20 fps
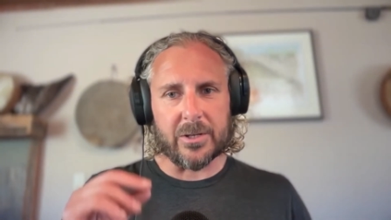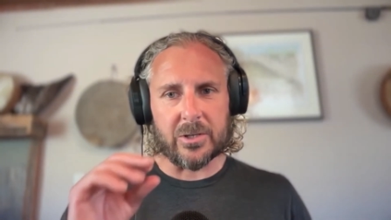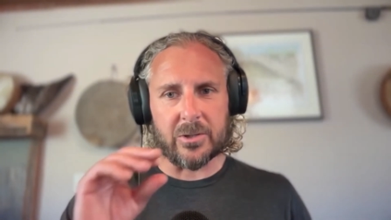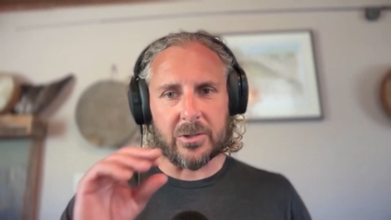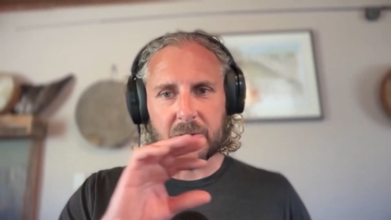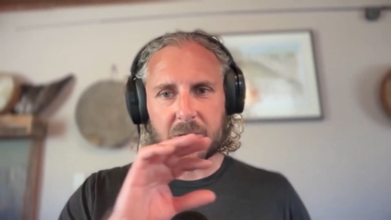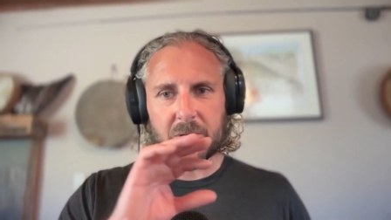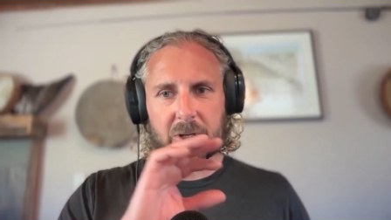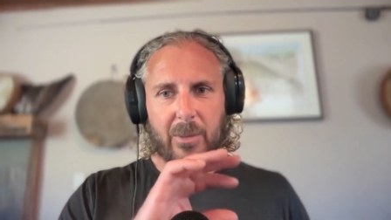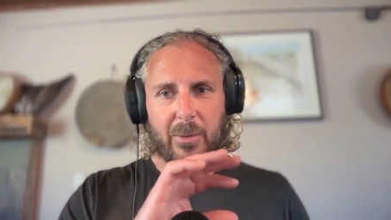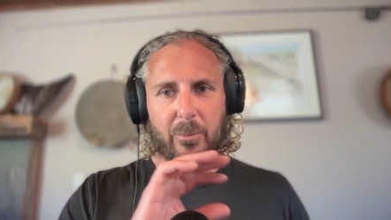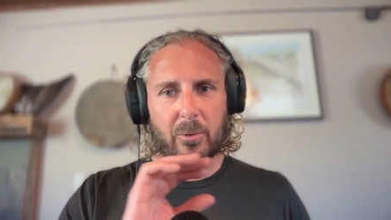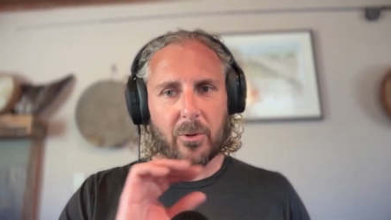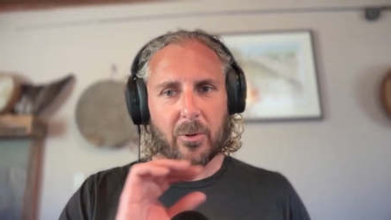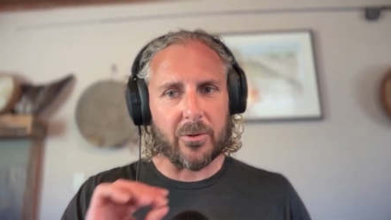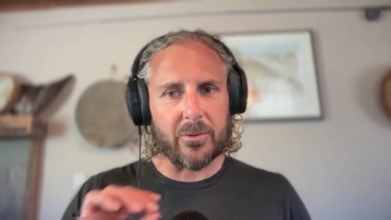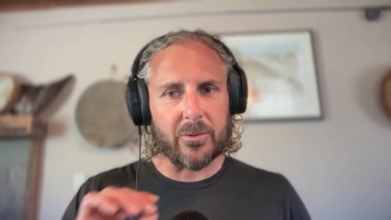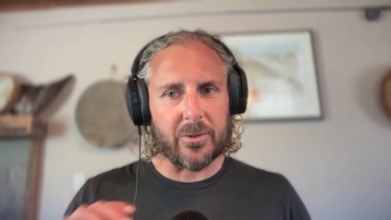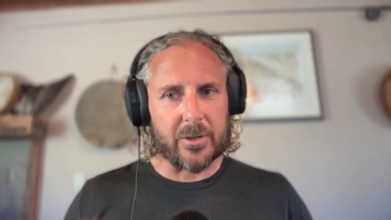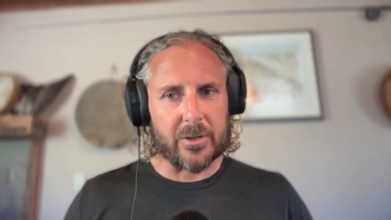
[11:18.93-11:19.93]
and there's a couple
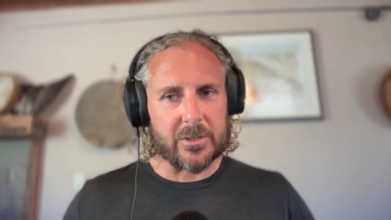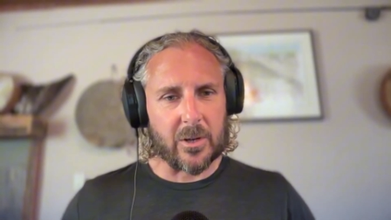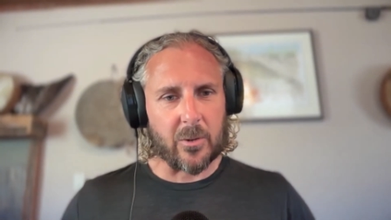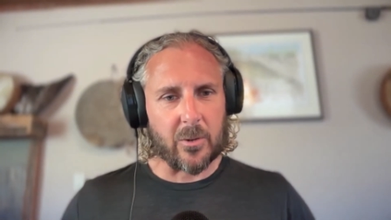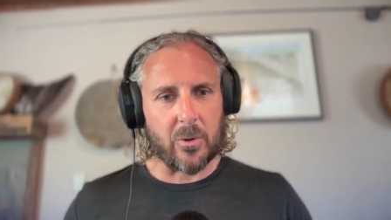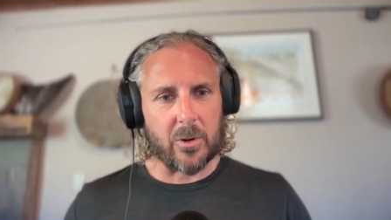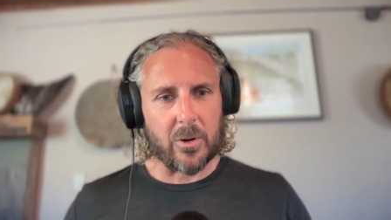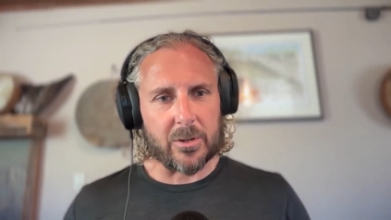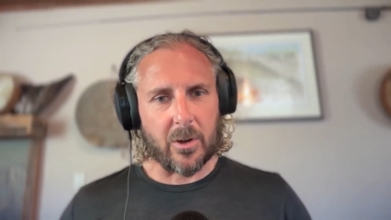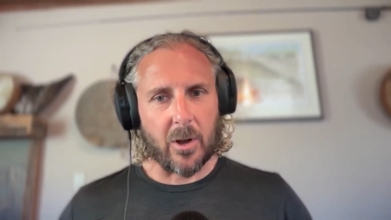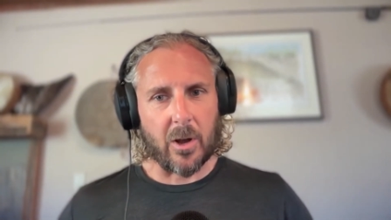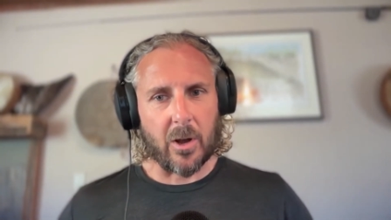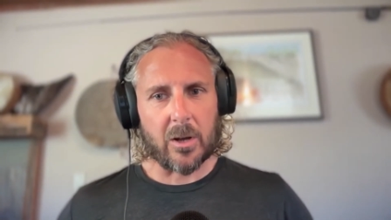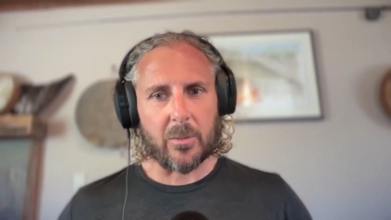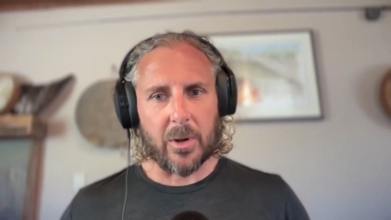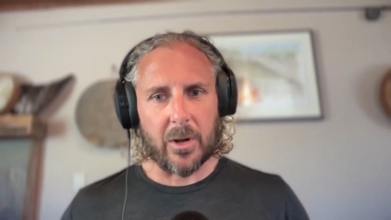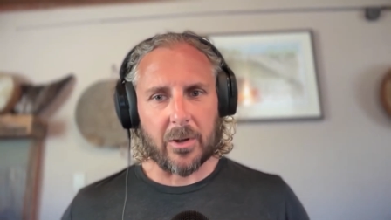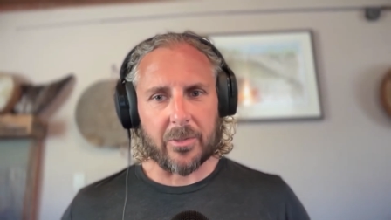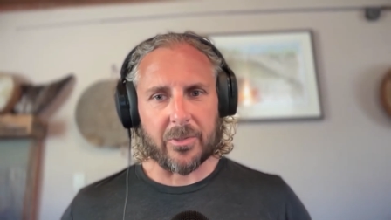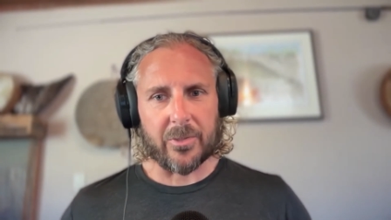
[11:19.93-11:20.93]
other things I want to talk
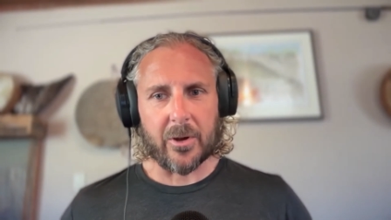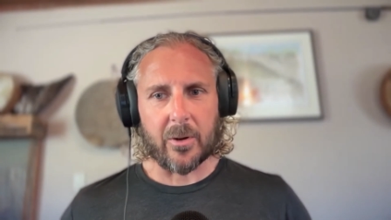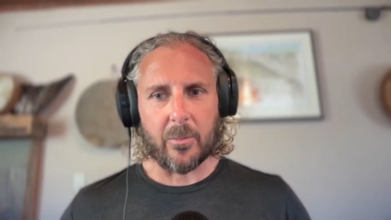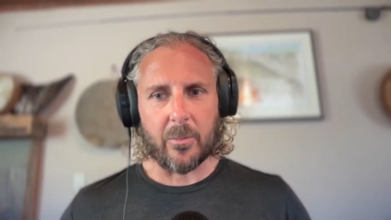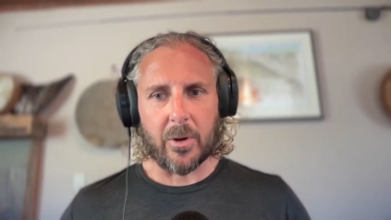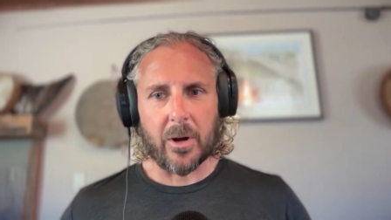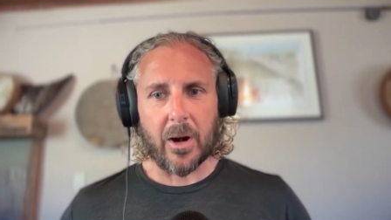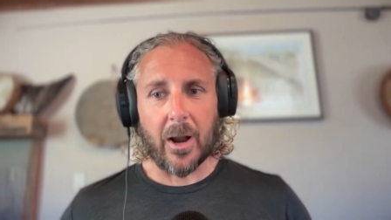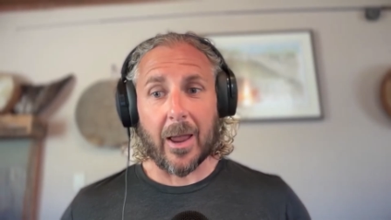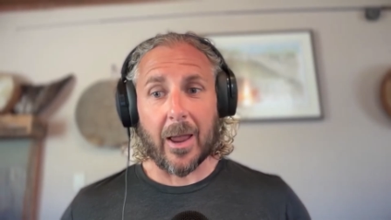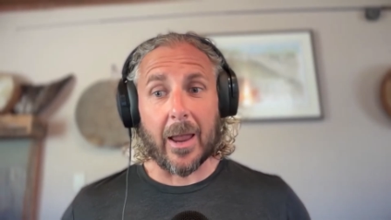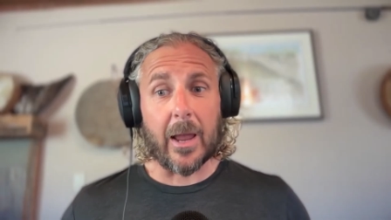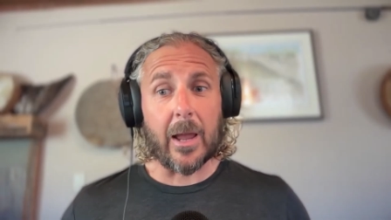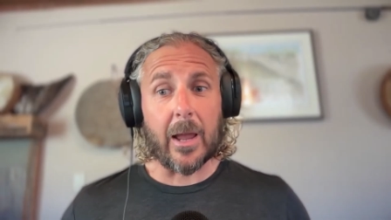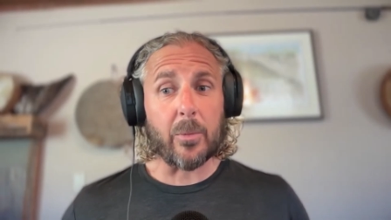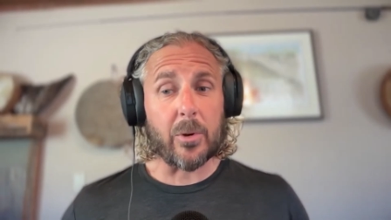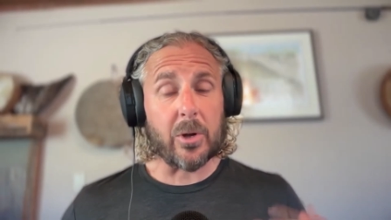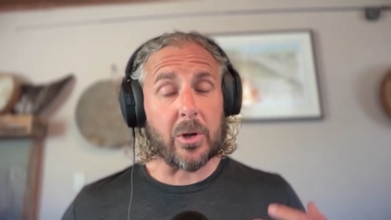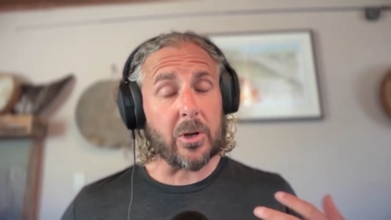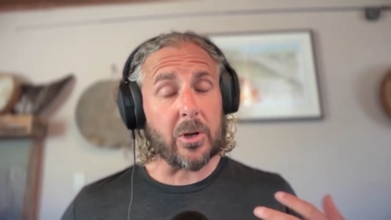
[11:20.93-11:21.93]
about there, but I
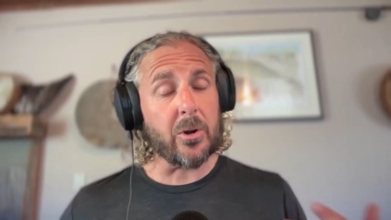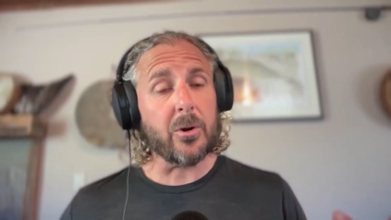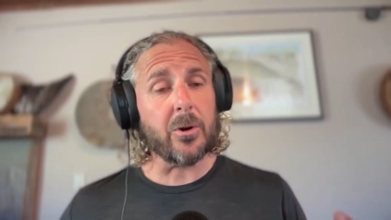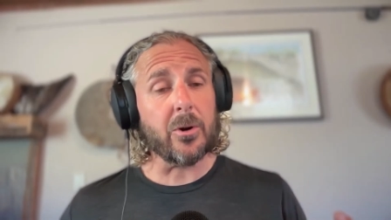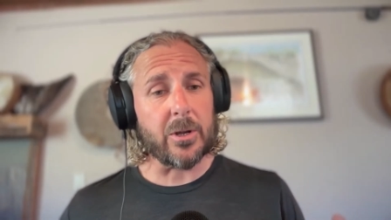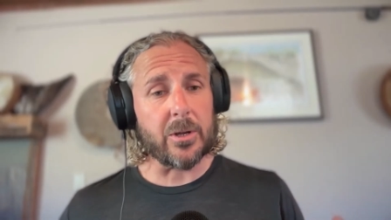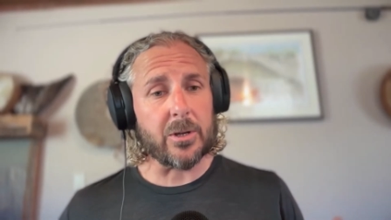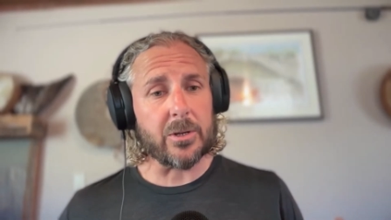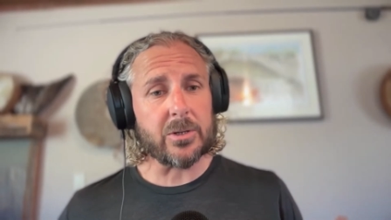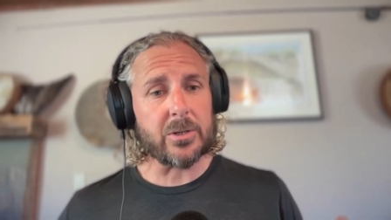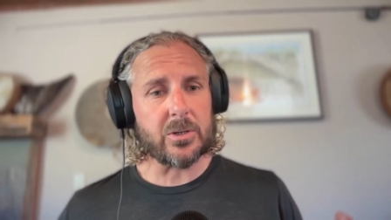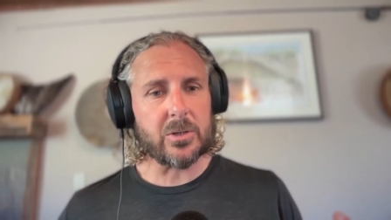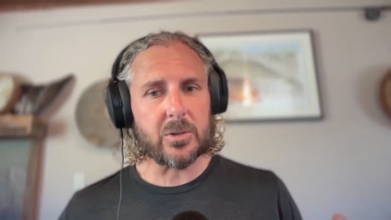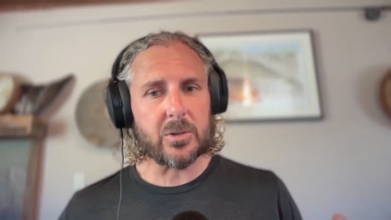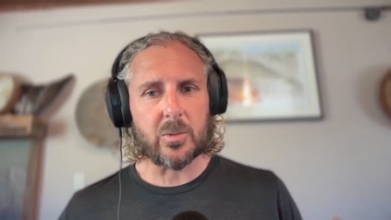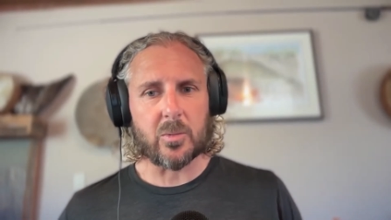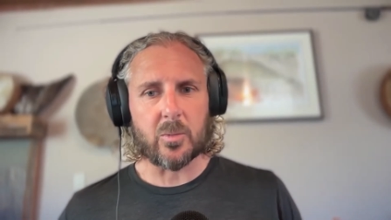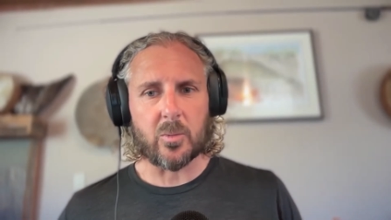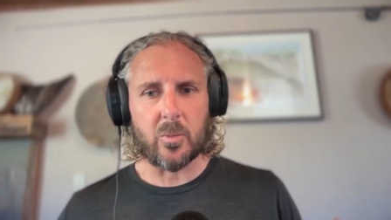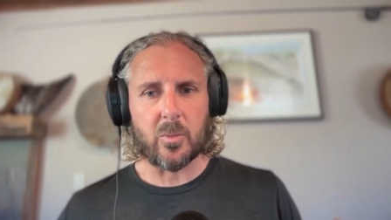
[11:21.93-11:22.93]
am curious,
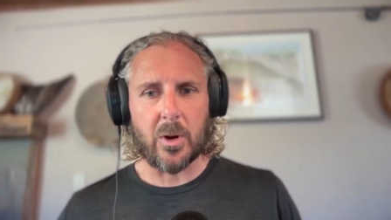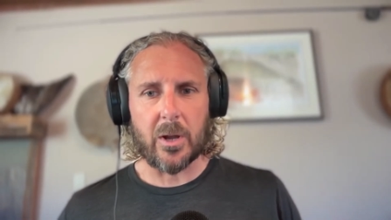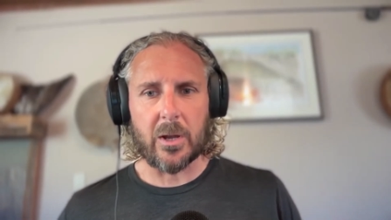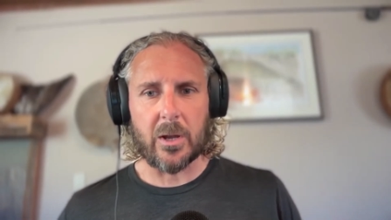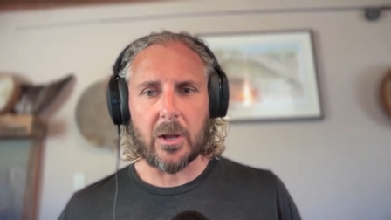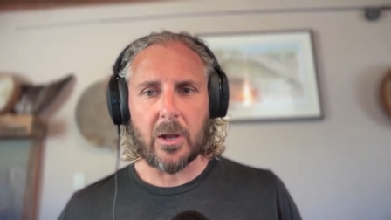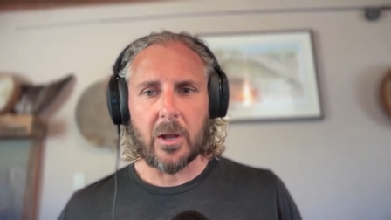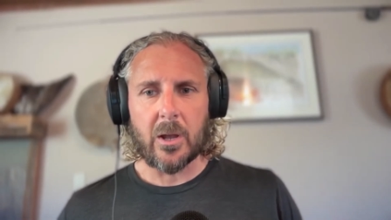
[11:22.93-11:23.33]
right?